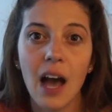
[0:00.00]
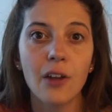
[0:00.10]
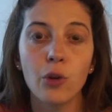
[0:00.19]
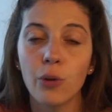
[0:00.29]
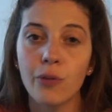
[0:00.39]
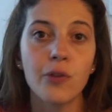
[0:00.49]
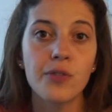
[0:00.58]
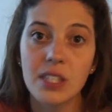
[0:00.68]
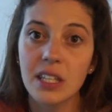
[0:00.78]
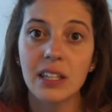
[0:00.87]
I don't know if
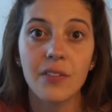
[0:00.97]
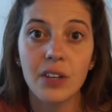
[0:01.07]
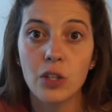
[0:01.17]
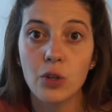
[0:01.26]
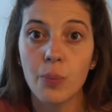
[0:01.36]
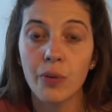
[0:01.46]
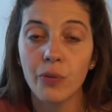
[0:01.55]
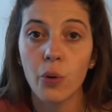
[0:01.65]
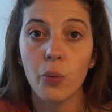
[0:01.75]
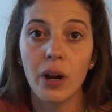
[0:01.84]
you've seen the video
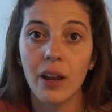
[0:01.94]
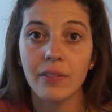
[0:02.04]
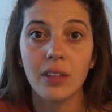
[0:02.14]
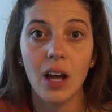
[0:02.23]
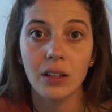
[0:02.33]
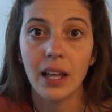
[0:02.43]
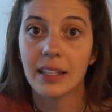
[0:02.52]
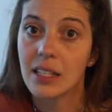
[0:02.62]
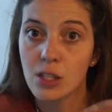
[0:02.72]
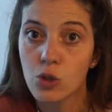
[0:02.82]
before where I've done
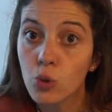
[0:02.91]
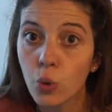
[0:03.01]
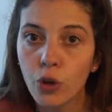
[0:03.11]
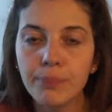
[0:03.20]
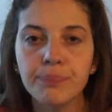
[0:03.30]
like this tour.